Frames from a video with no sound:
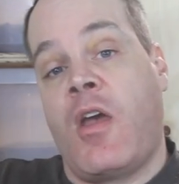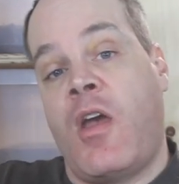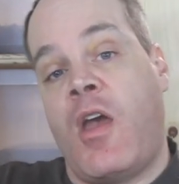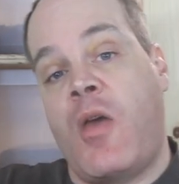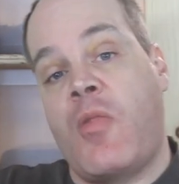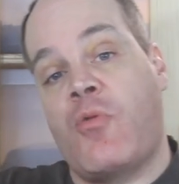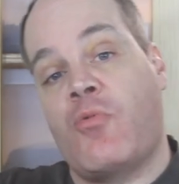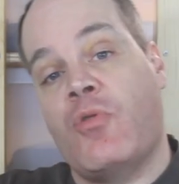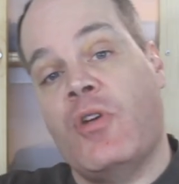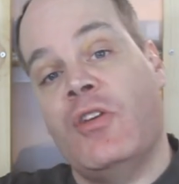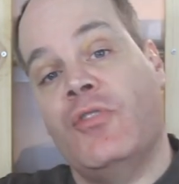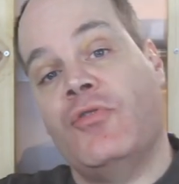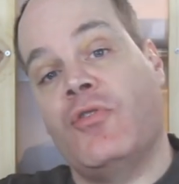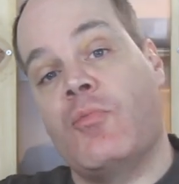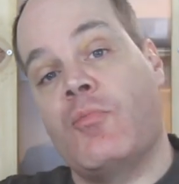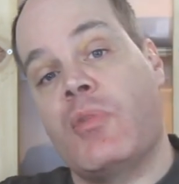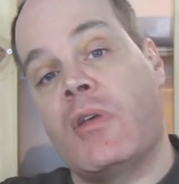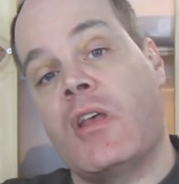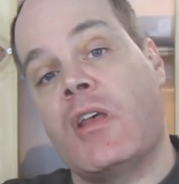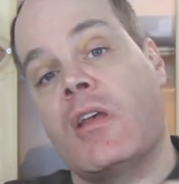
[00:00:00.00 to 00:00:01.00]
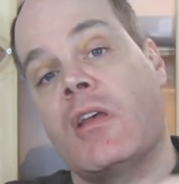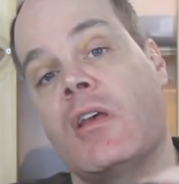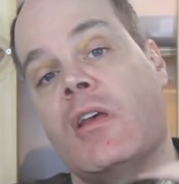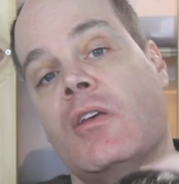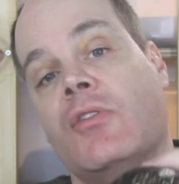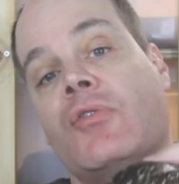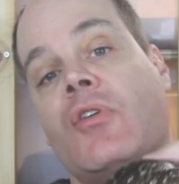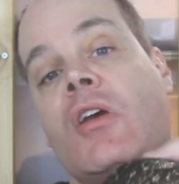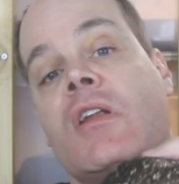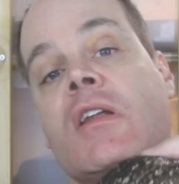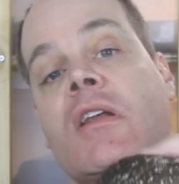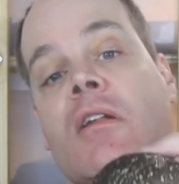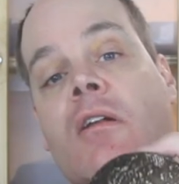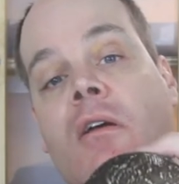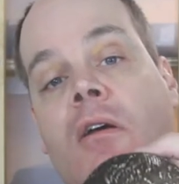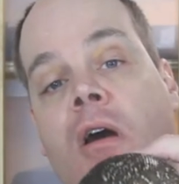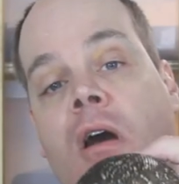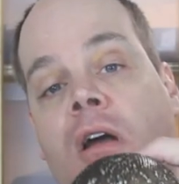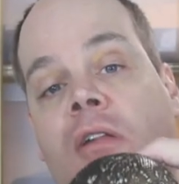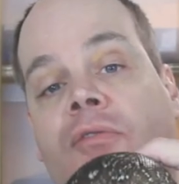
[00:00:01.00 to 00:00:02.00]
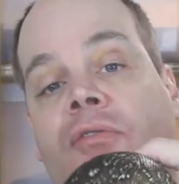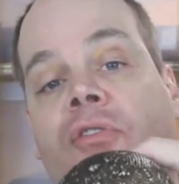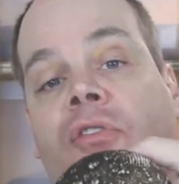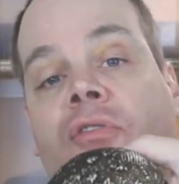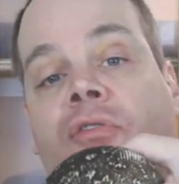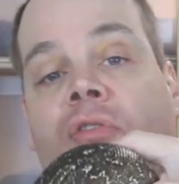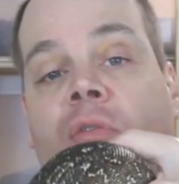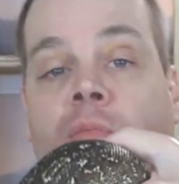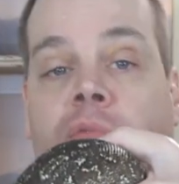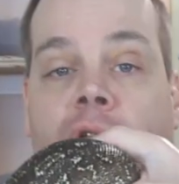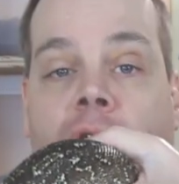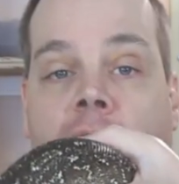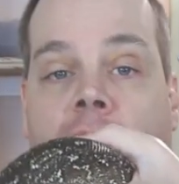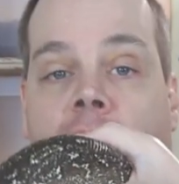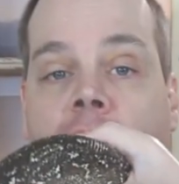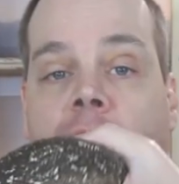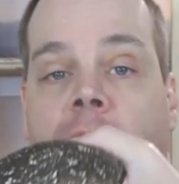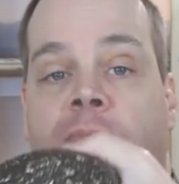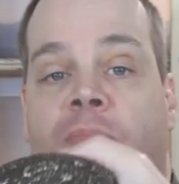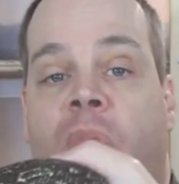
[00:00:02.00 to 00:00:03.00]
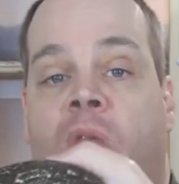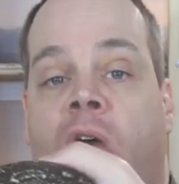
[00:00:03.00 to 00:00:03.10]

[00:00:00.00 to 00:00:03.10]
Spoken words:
And the reason being is I need a constant supply